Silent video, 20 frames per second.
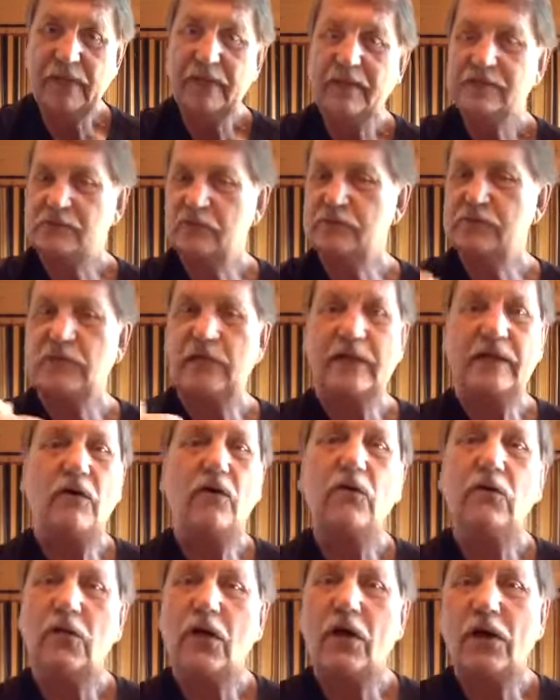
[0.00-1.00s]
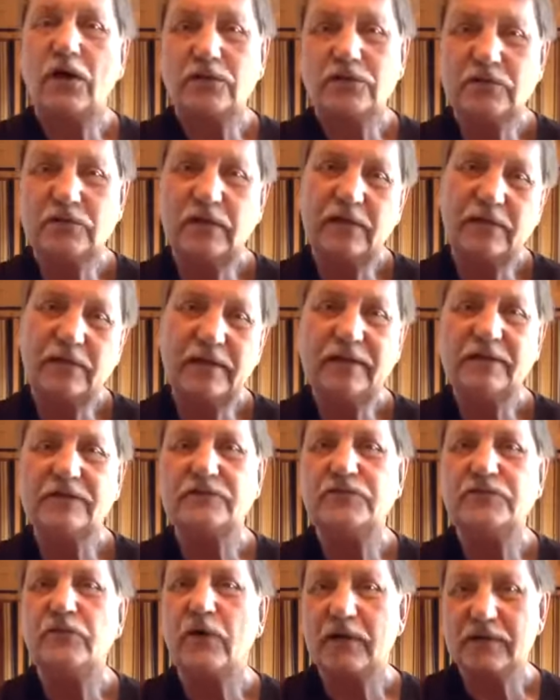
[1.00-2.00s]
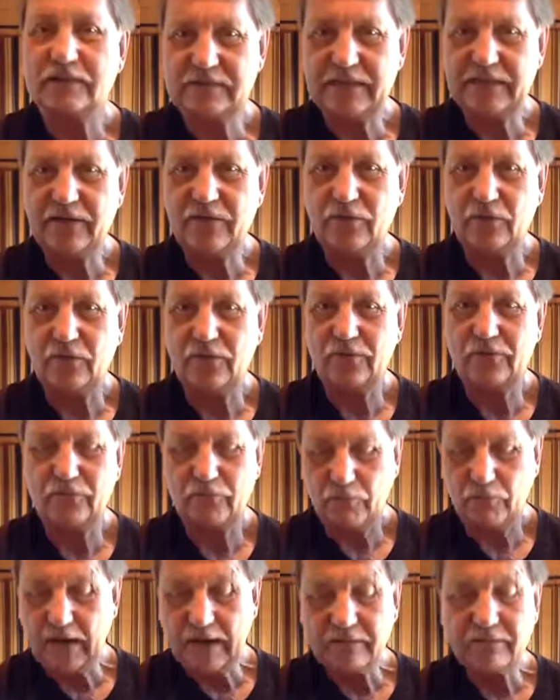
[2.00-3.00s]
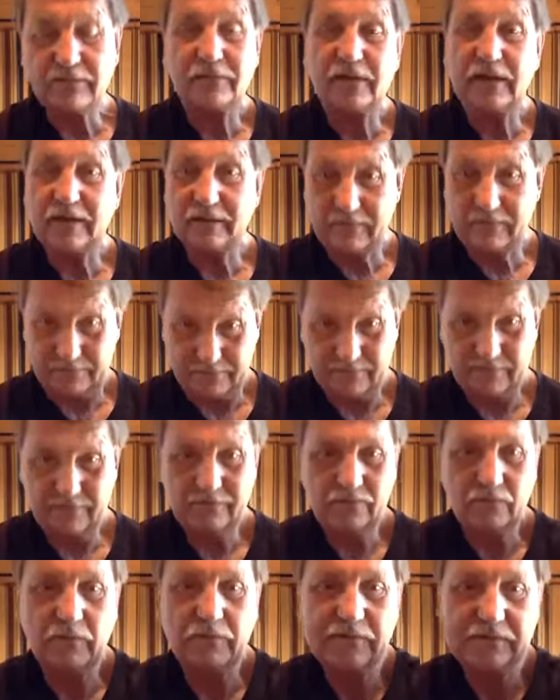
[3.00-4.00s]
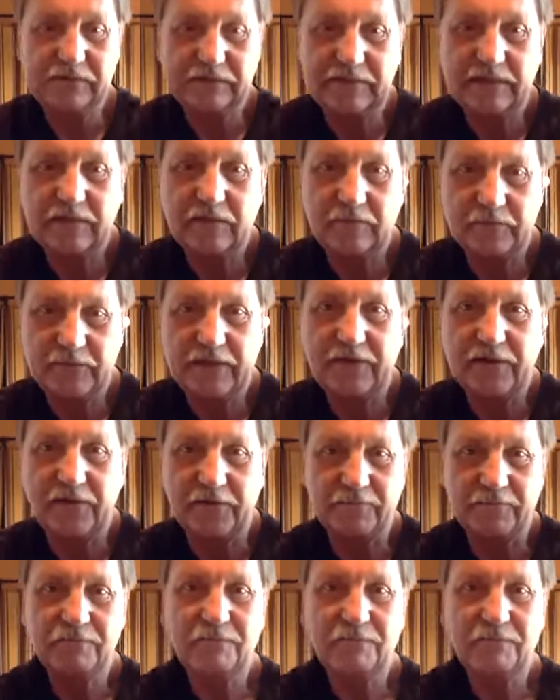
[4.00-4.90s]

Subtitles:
So it's like a whole alternate thing to do on a D chord rather than what we just did up there.